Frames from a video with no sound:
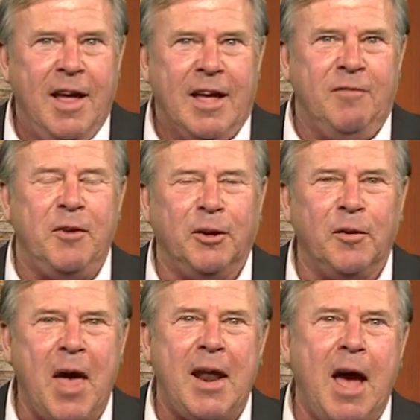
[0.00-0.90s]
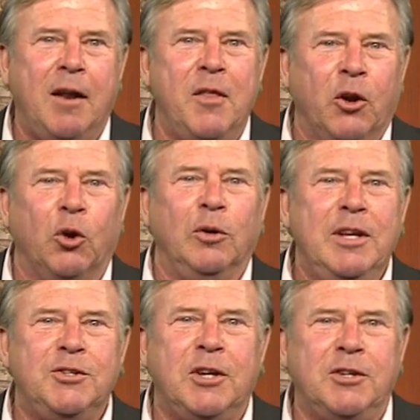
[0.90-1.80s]
He figured that out in the early
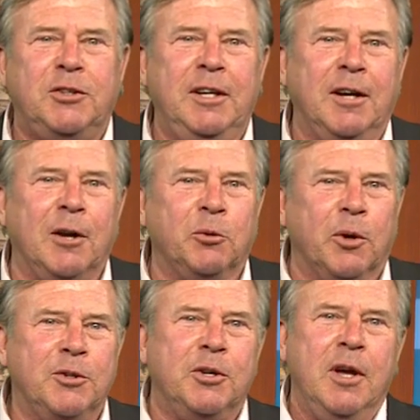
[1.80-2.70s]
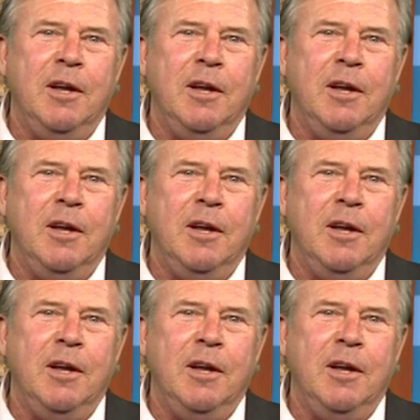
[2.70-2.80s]
sixteen hundreds,